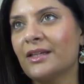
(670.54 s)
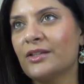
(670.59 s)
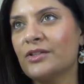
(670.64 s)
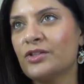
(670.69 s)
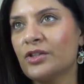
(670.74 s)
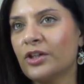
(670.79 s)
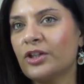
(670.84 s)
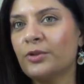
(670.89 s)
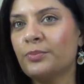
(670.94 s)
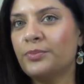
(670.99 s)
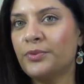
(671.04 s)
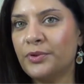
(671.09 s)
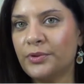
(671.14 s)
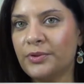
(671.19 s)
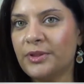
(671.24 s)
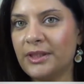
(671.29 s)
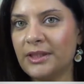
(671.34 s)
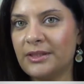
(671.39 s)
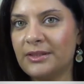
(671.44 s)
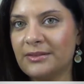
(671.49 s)
saw the
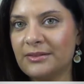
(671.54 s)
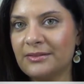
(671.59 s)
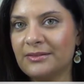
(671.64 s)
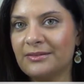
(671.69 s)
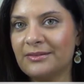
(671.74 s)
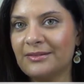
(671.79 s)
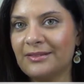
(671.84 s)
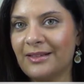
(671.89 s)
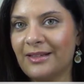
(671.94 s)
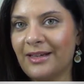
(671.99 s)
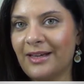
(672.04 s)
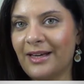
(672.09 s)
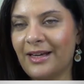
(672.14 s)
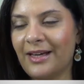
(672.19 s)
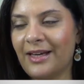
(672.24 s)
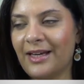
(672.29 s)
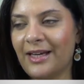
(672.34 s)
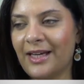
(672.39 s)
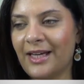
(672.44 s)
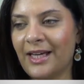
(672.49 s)
beauty
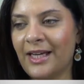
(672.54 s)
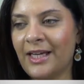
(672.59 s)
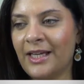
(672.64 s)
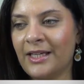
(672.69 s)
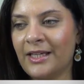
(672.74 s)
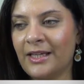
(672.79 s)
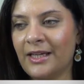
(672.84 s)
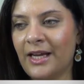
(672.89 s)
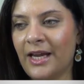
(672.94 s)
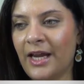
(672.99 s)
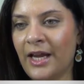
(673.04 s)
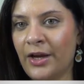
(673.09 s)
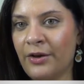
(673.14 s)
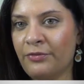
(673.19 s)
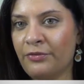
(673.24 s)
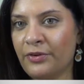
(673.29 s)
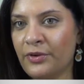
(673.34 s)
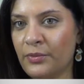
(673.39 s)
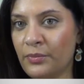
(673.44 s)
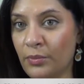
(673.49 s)
in
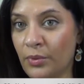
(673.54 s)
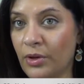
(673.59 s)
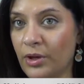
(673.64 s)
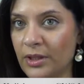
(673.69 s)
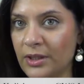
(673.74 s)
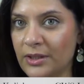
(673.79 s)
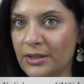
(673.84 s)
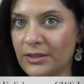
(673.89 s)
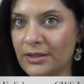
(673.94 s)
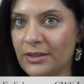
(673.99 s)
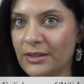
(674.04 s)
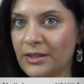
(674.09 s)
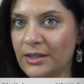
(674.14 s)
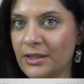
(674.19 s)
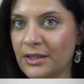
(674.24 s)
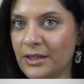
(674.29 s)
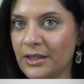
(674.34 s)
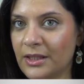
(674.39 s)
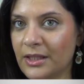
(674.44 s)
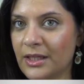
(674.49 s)
everyone
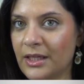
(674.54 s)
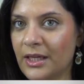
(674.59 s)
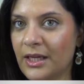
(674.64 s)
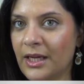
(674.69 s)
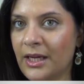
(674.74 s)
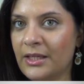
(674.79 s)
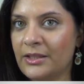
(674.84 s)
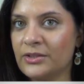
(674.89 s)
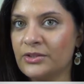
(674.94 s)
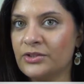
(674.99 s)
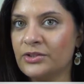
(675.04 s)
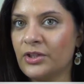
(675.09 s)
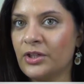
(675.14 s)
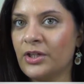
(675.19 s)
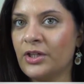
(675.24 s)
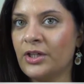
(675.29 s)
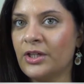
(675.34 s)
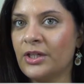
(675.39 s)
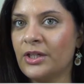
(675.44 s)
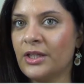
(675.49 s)
and
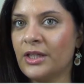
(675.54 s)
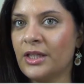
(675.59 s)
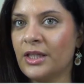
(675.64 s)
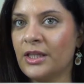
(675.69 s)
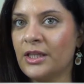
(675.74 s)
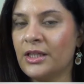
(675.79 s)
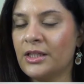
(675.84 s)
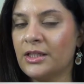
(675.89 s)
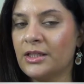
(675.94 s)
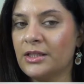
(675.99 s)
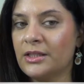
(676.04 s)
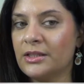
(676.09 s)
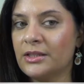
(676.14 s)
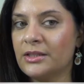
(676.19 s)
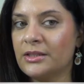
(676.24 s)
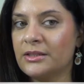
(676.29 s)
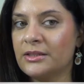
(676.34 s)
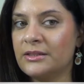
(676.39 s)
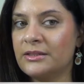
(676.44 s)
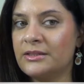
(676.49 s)
saw the
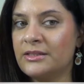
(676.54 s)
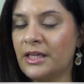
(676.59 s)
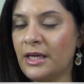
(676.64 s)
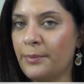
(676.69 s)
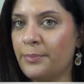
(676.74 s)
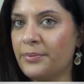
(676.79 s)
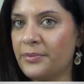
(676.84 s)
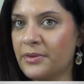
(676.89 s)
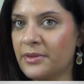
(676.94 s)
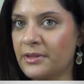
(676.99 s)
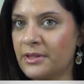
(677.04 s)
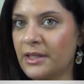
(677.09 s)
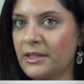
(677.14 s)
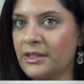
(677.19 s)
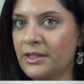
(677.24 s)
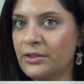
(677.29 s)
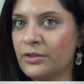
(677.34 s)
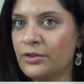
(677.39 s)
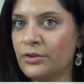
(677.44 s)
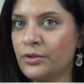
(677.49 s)
depth that
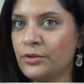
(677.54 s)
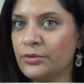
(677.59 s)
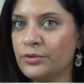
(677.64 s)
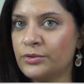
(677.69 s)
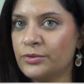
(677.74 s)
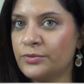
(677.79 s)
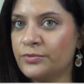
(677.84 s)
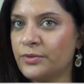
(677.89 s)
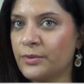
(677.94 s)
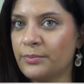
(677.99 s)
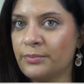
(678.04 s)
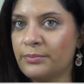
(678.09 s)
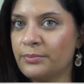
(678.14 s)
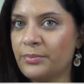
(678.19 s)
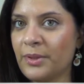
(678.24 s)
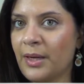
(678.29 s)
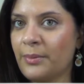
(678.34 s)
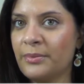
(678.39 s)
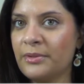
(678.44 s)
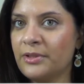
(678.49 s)
they could go to from
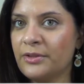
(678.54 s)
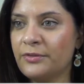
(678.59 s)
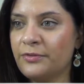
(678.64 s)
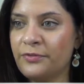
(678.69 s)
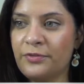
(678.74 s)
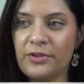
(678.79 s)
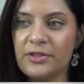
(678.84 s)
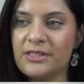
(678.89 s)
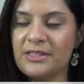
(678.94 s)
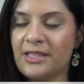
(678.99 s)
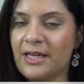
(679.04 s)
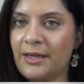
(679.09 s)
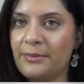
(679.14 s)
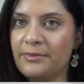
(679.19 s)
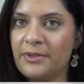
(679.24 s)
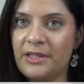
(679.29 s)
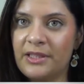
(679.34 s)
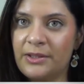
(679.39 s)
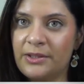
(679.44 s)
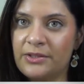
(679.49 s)
probably the first
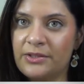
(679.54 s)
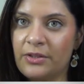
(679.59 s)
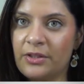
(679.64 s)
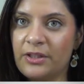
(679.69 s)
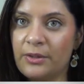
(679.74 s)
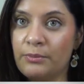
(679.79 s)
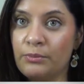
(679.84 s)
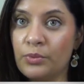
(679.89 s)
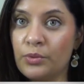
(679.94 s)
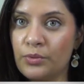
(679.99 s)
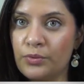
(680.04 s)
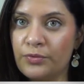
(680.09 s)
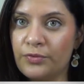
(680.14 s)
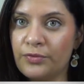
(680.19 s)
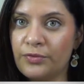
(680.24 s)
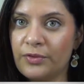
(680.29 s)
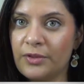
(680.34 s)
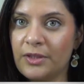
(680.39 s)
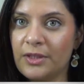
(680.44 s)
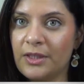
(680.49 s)
time that he saw them
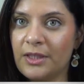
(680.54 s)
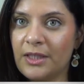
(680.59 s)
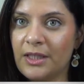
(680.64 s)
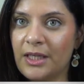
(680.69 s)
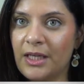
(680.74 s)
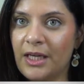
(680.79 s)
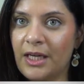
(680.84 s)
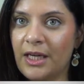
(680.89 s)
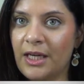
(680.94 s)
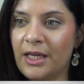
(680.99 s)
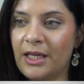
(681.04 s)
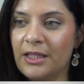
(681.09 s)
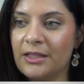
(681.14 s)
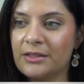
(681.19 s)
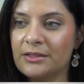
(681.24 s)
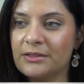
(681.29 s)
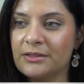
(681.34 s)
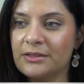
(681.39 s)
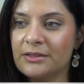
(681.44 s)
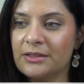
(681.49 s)
move.
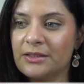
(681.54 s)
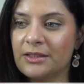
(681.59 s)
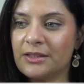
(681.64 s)
And